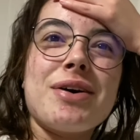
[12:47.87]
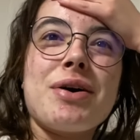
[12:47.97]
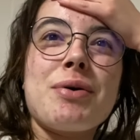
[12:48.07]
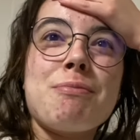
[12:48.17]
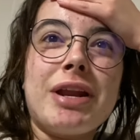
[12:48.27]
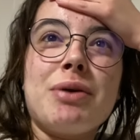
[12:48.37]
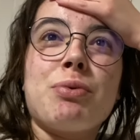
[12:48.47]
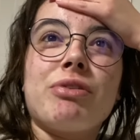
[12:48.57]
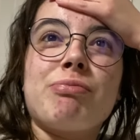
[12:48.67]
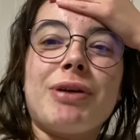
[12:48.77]
mini
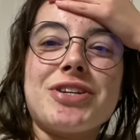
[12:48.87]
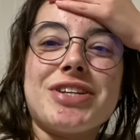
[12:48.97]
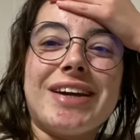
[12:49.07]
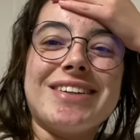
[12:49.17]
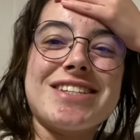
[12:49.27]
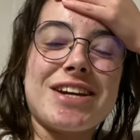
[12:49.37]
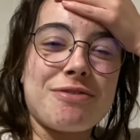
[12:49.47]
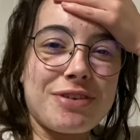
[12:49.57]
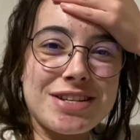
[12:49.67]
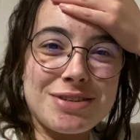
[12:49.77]
wolf plushie. She
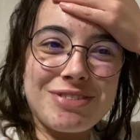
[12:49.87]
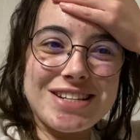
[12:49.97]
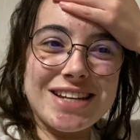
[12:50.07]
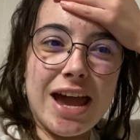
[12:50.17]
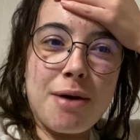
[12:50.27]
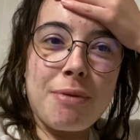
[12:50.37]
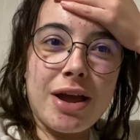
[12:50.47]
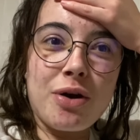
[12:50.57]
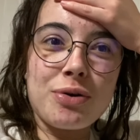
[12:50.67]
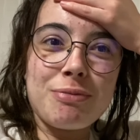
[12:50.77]
convinced me to get my
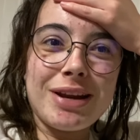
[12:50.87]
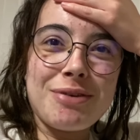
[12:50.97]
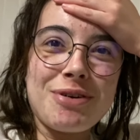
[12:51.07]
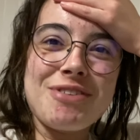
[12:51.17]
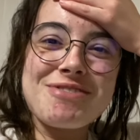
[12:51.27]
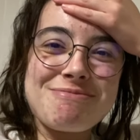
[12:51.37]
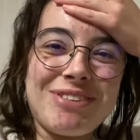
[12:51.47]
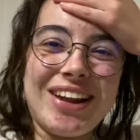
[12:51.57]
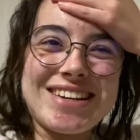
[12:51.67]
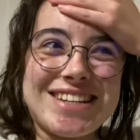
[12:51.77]
own mini wolf
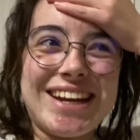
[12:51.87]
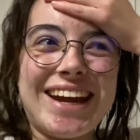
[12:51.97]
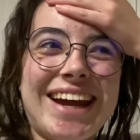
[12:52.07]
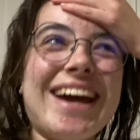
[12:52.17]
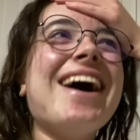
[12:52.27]
plushie.